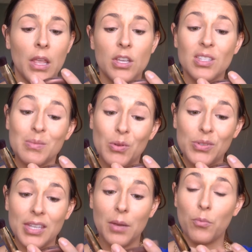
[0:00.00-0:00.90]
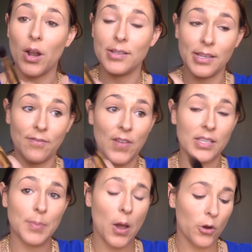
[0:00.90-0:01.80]
Smooth Skin Bronzing
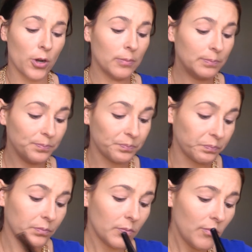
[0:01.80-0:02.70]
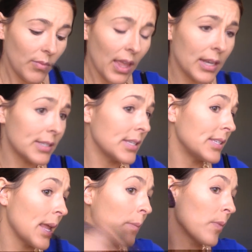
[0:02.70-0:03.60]
Face Powder. And it's the
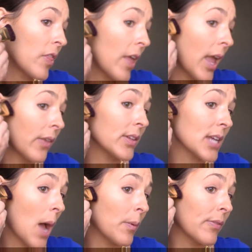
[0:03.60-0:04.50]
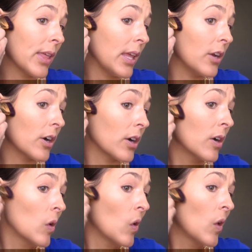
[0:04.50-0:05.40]
same thing, the top of the
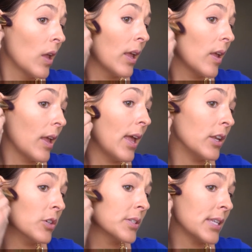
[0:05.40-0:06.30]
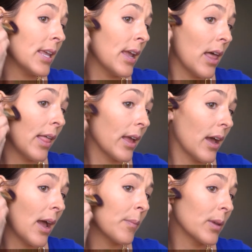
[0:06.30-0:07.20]
ear. And you'll see, like,
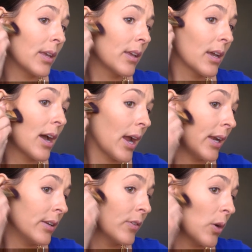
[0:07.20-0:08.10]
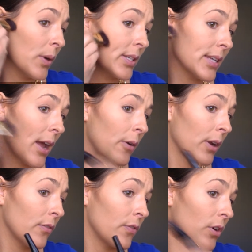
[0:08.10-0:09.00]
I'm kind of going down
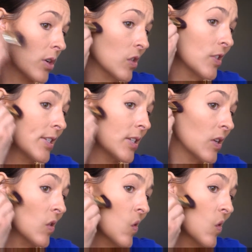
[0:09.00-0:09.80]
at first,